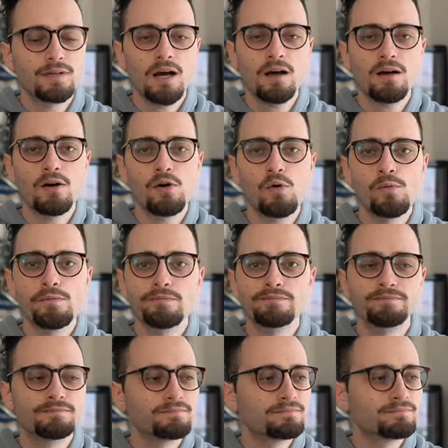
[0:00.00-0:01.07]
Uh-oh.
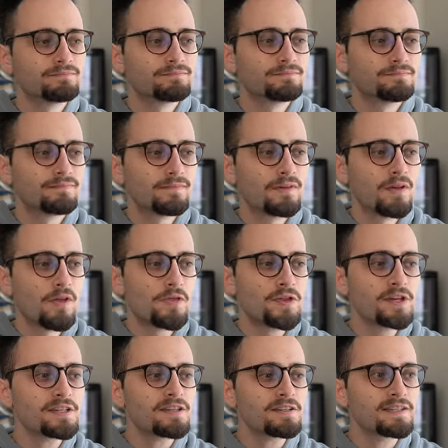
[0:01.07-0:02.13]

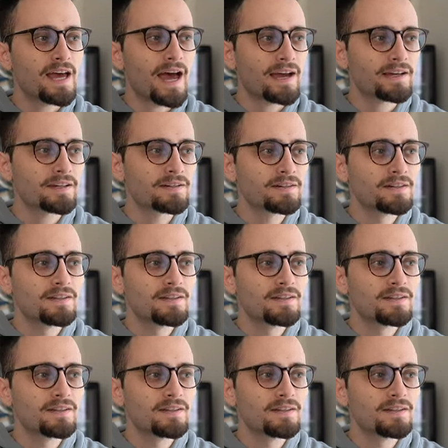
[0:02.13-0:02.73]
This attack